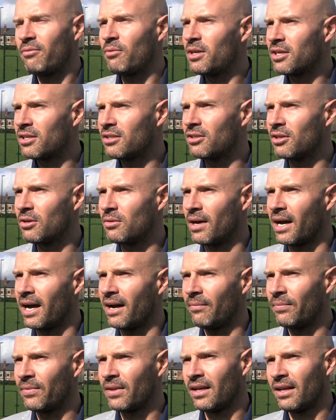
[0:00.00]
If we can do
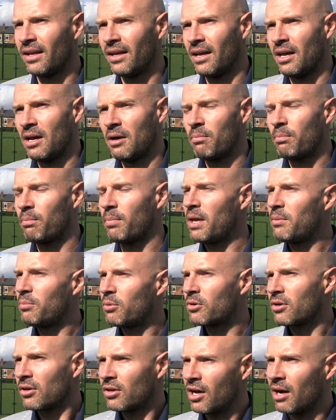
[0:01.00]
that,
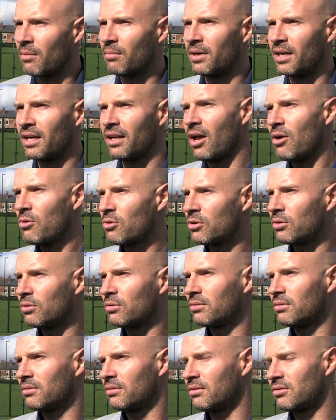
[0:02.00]
people can come here,
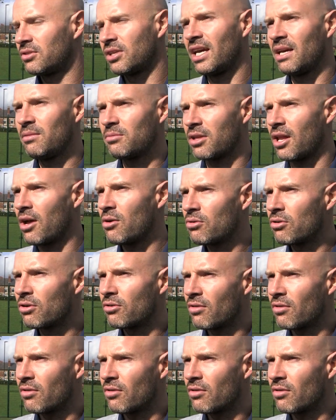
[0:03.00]
local teams, local